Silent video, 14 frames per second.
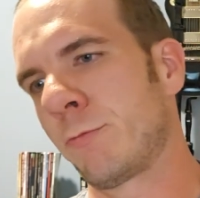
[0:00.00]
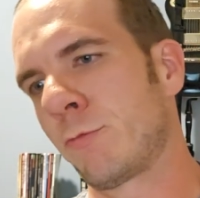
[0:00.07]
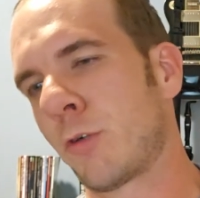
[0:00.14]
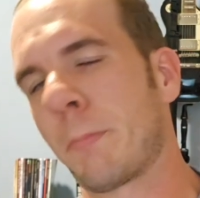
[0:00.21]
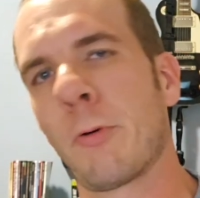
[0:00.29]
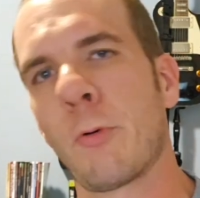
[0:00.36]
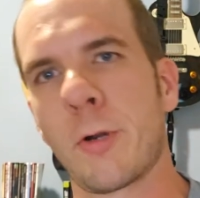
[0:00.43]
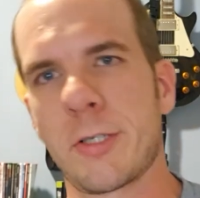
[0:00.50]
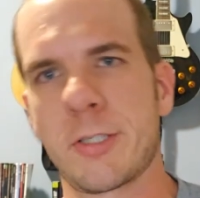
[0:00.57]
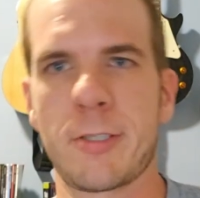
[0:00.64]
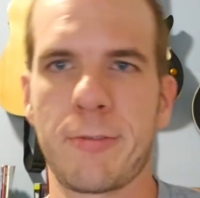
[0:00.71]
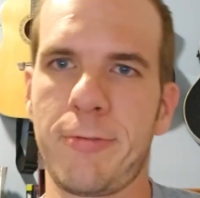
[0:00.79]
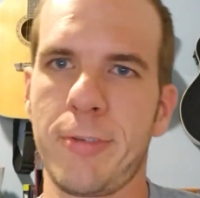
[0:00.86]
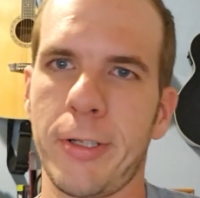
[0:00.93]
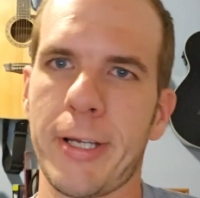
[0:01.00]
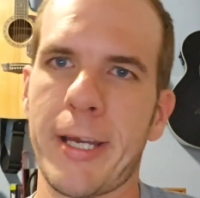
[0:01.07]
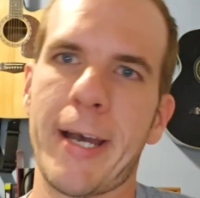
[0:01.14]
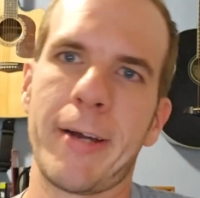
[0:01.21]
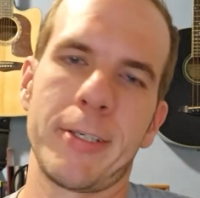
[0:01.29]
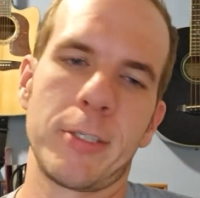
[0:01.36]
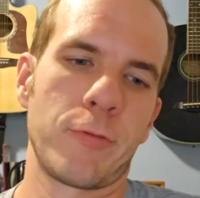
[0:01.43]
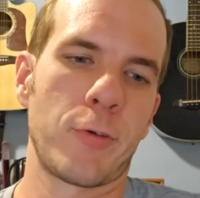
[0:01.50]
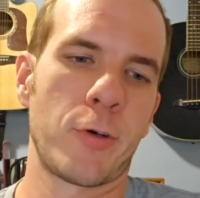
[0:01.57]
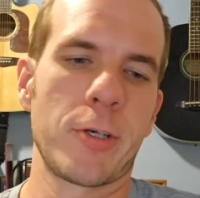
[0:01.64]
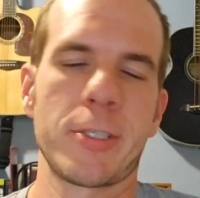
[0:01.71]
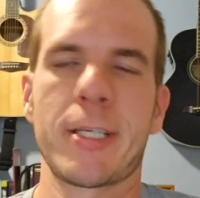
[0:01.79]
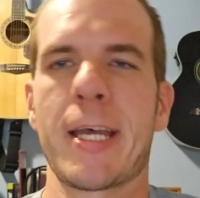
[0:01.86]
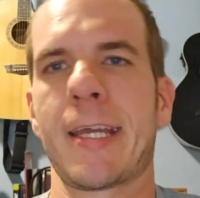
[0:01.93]
reports to fill out as
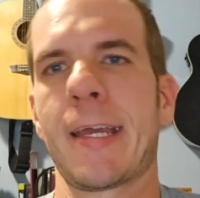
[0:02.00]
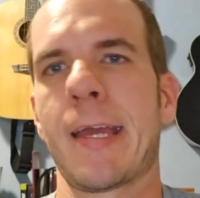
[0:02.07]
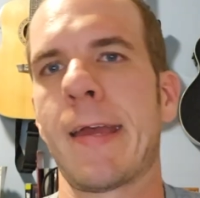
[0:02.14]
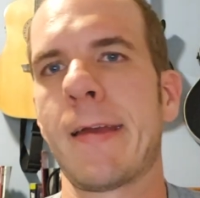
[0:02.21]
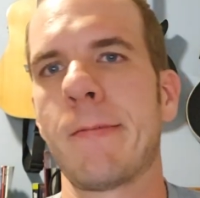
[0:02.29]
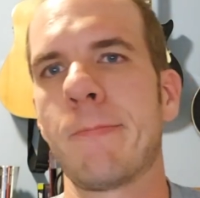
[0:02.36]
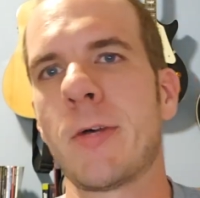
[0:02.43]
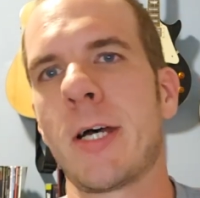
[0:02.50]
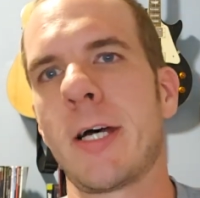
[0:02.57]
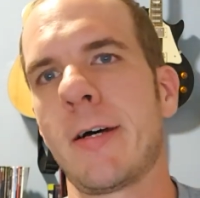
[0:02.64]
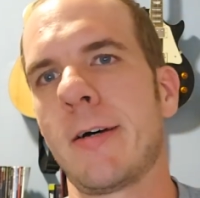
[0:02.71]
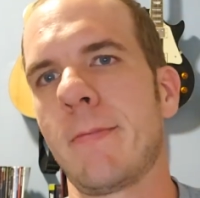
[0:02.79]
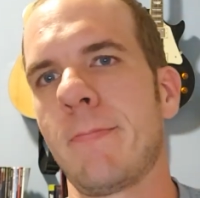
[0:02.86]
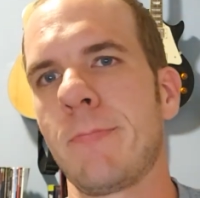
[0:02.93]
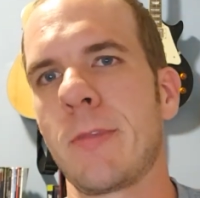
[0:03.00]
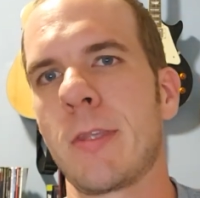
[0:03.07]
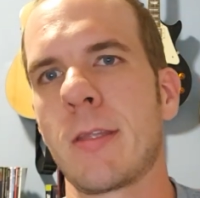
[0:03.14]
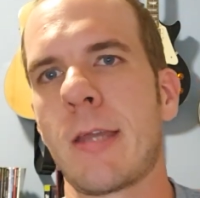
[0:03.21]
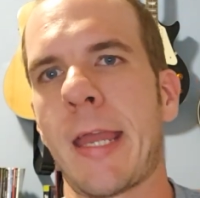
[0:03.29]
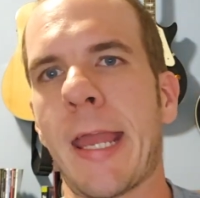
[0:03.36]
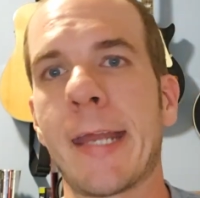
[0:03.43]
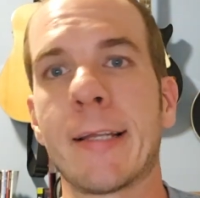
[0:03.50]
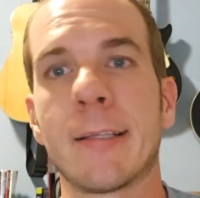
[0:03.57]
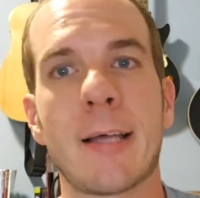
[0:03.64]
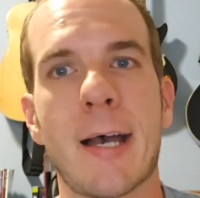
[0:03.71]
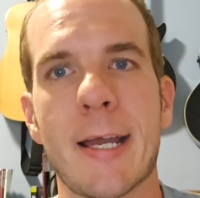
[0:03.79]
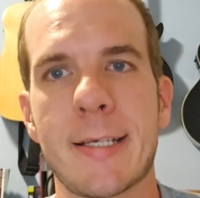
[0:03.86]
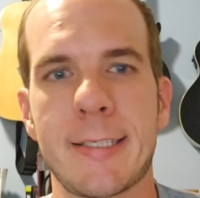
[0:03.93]
far as like
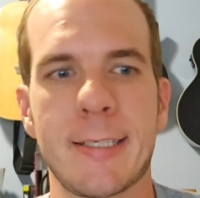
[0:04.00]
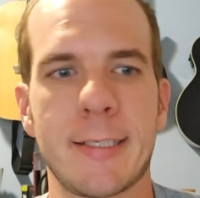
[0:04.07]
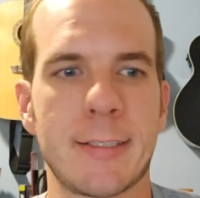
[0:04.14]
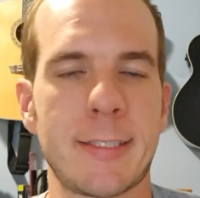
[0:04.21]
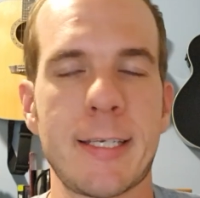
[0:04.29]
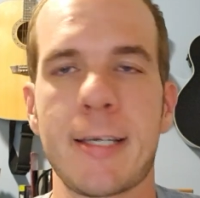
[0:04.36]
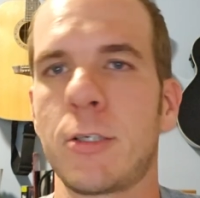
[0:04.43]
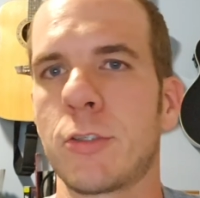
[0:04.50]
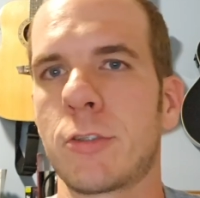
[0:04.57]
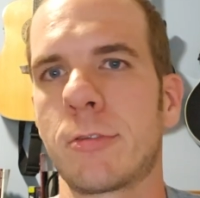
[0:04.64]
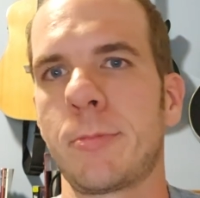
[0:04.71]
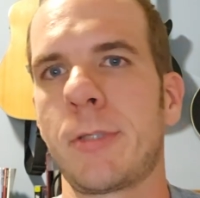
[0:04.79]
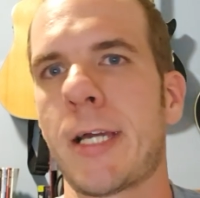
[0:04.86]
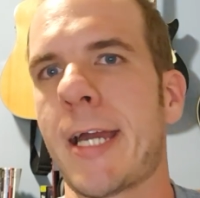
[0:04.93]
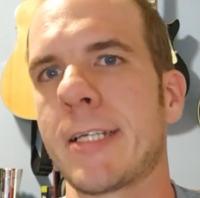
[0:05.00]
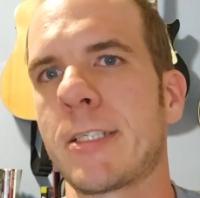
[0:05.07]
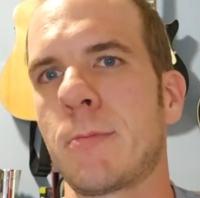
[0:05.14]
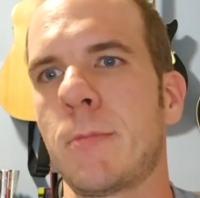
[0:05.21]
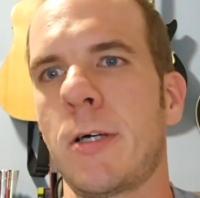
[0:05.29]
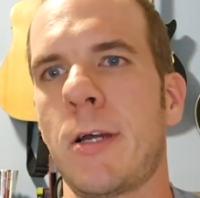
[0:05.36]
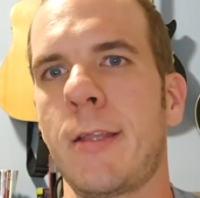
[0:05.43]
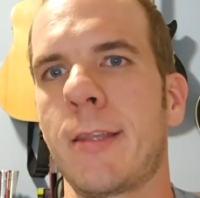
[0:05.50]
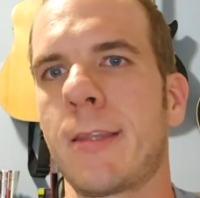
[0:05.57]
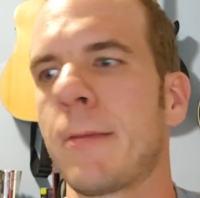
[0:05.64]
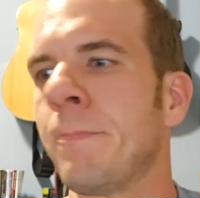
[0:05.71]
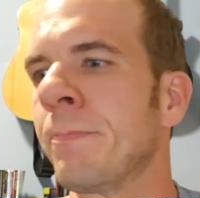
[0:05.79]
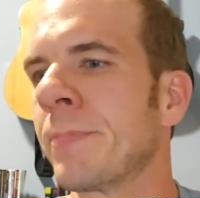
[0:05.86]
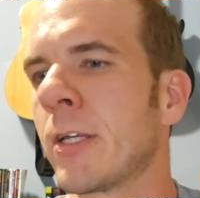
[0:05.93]
analyzing sales from last month,
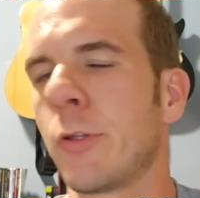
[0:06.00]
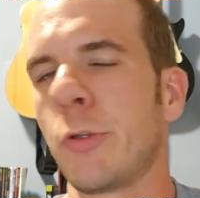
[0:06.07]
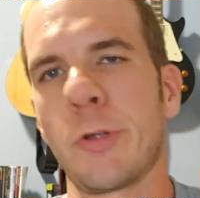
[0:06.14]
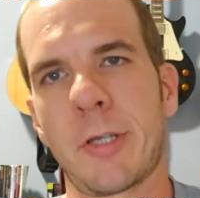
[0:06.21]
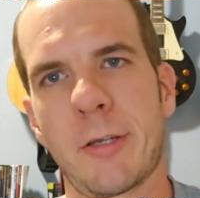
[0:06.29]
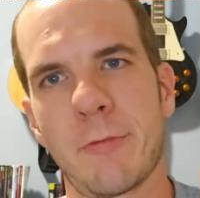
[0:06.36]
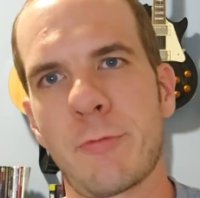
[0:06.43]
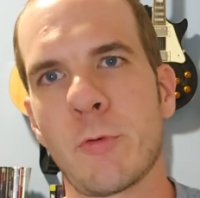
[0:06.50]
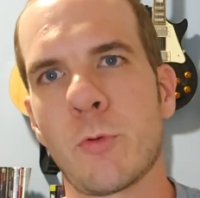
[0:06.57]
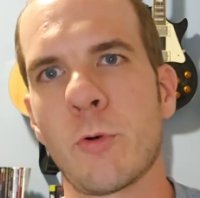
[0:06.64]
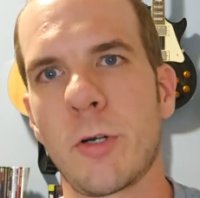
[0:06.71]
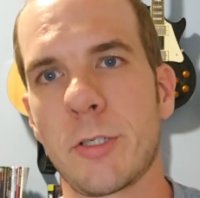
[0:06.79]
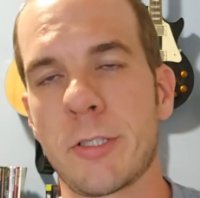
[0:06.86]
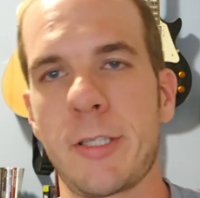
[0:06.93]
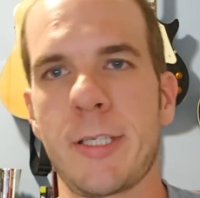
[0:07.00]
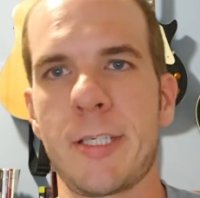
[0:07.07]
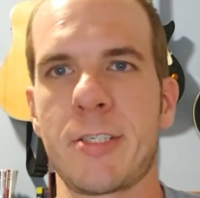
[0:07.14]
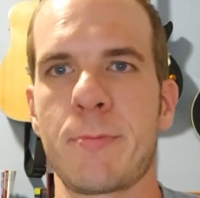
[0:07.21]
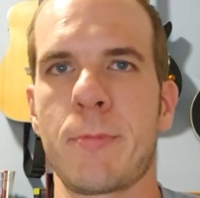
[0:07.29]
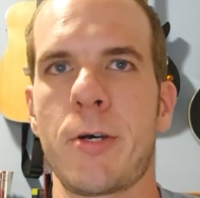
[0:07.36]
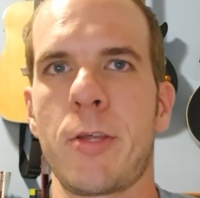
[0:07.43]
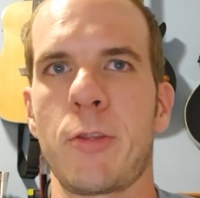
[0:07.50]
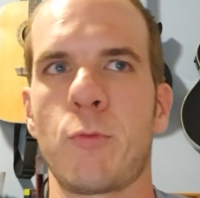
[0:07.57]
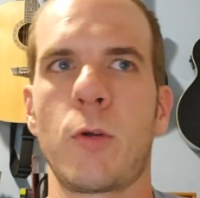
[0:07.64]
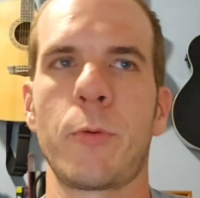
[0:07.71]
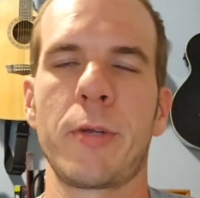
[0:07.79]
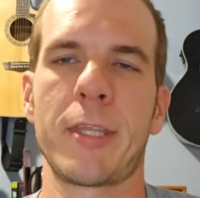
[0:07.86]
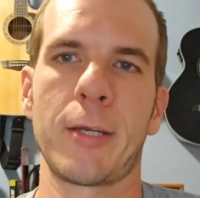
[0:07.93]
looking forward to this month,
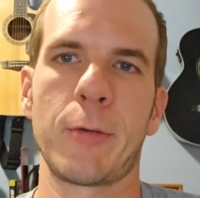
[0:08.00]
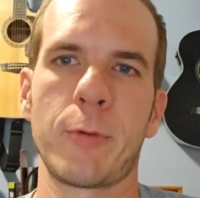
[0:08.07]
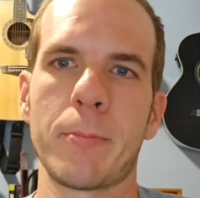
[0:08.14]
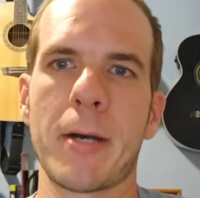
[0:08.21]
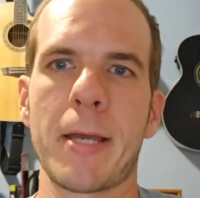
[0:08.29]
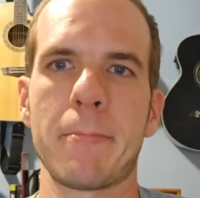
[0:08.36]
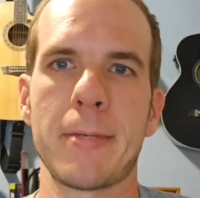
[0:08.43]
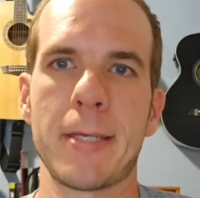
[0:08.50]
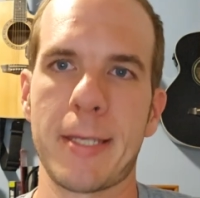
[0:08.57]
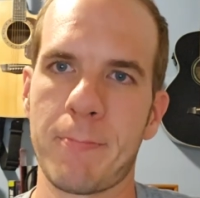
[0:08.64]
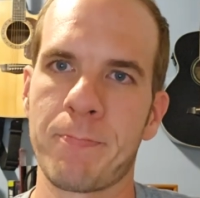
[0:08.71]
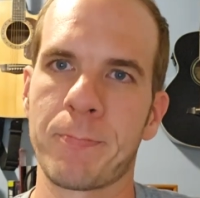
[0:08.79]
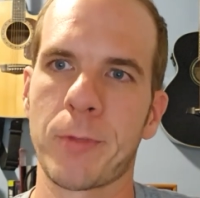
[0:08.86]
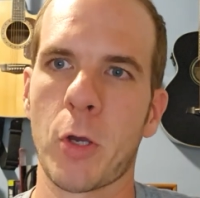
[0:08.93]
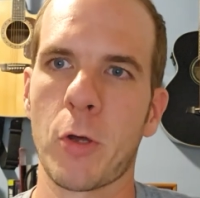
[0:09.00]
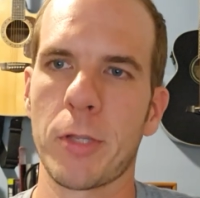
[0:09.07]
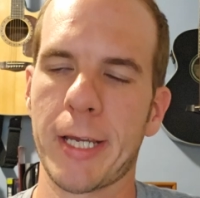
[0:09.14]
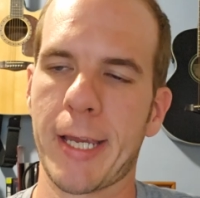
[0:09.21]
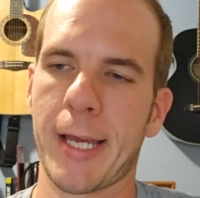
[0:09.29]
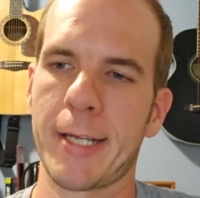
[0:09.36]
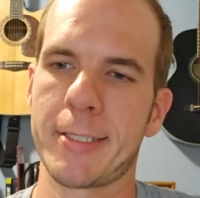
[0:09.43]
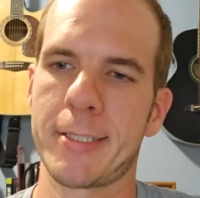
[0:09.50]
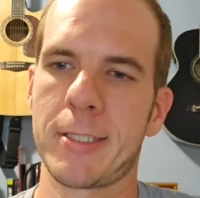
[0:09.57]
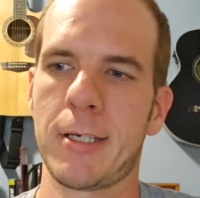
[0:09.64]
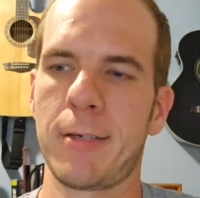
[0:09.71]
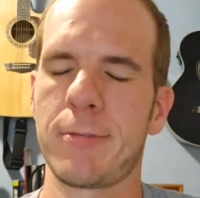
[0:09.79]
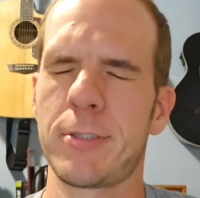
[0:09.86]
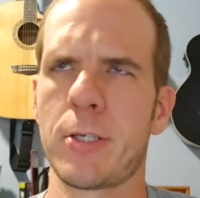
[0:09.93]
where we think we might be, all that kind of
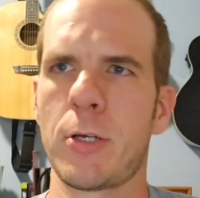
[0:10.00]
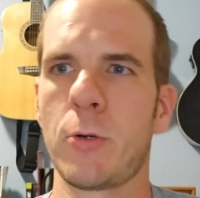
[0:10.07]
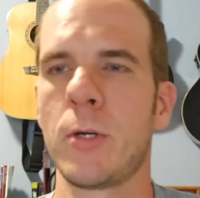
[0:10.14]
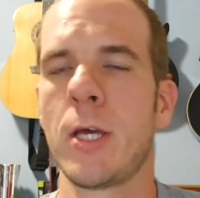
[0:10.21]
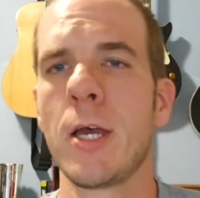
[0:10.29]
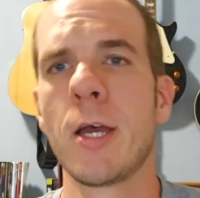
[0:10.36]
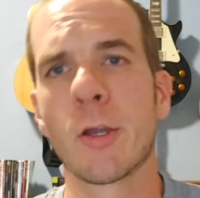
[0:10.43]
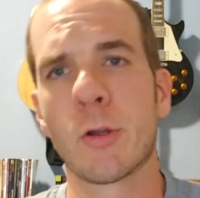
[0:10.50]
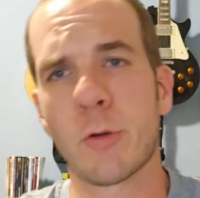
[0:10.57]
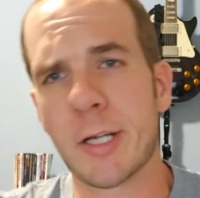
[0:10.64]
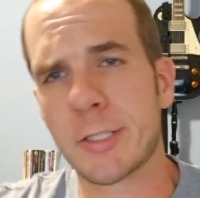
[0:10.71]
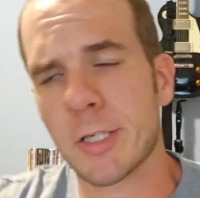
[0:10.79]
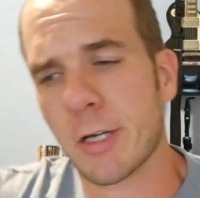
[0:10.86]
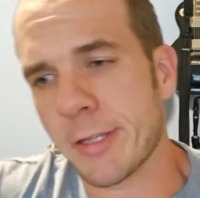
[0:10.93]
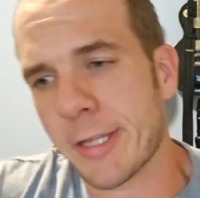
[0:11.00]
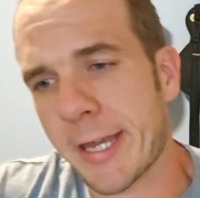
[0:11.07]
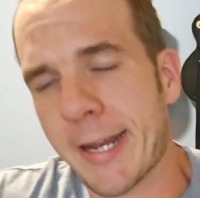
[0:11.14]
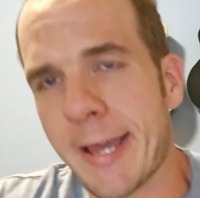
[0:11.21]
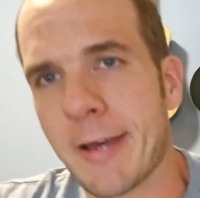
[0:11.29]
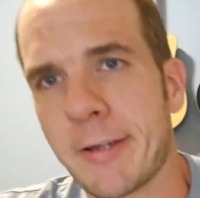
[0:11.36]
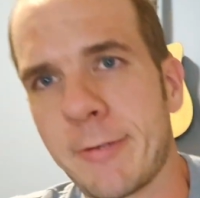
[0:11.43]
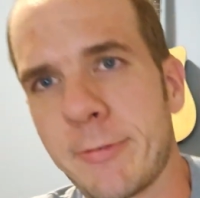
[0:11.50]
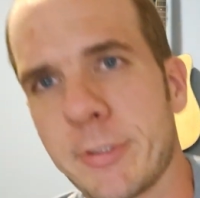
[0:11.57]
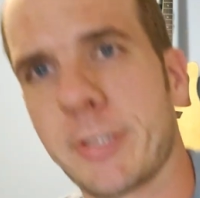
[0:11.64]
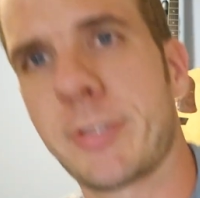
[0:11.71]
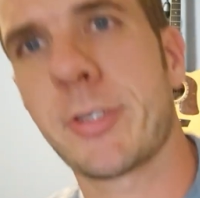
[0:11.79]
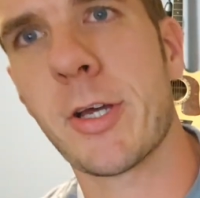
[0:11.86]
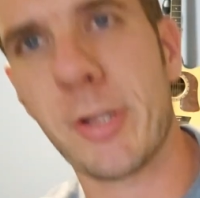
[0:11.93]
stuff. So cranked all that out. It was a
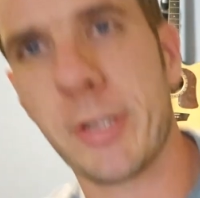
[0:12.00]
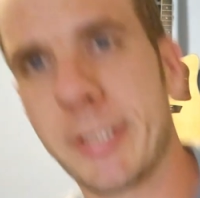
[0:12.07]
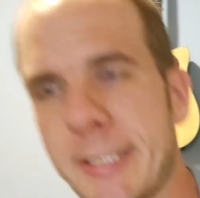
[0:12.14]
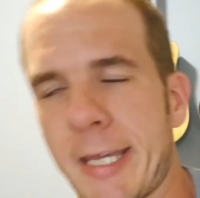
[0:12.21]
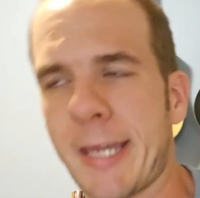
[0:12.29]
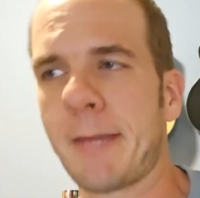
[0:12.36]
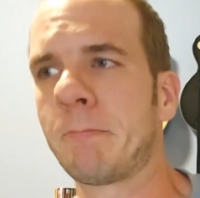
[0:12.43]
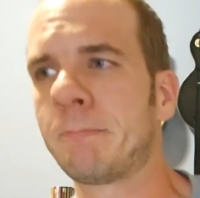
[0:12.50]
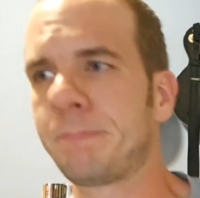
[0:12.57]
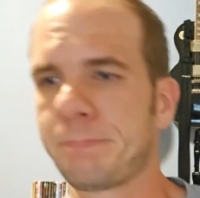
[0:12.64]
solid day.